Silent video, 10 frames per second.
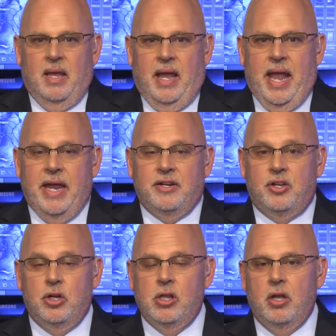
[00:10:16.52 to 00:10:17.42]
And a
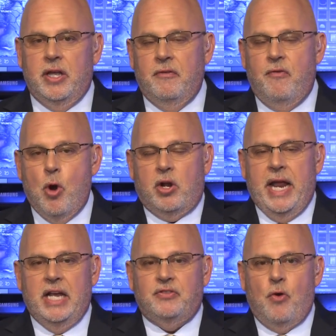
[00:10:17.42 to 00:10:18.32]
good-looking
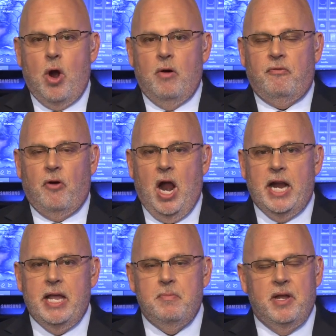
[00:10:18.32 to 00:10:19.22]
forecast for our
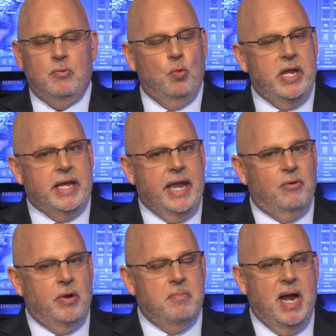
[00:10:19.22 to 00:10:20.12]
Friday, but
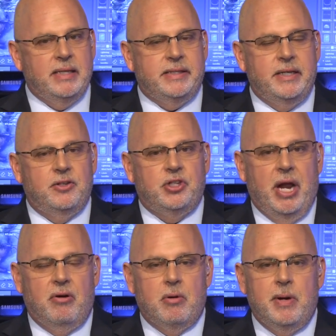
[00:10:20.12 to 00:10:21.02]
weekend we might see a
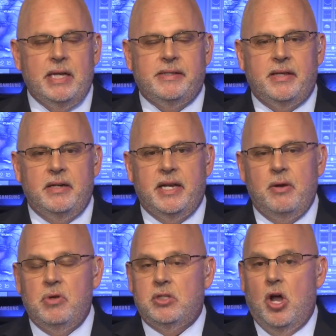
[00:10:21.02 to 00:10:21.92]
shower by Sunday.
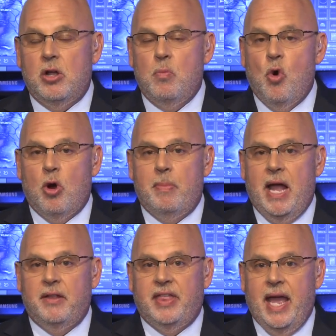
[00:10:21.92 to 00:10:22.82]
We'll talk more
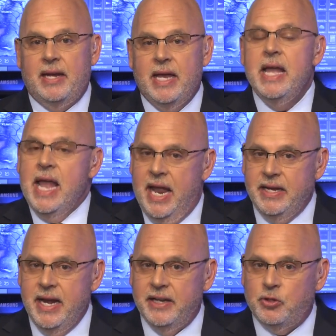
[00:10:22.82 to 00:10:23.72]
about that
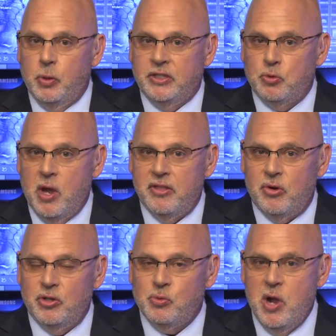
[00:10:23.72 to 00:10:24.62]
and next week's
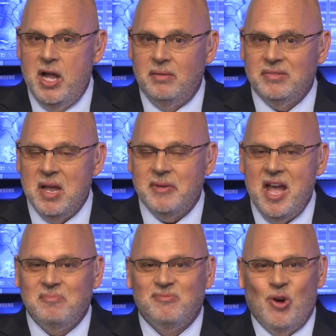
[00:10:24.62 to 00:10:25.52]
weather as well, coming
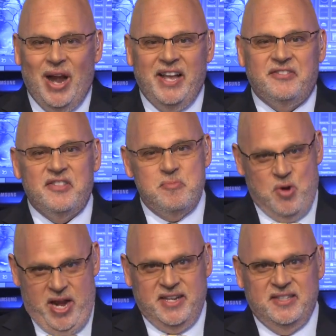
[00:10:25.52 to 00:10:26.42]
up right after the break.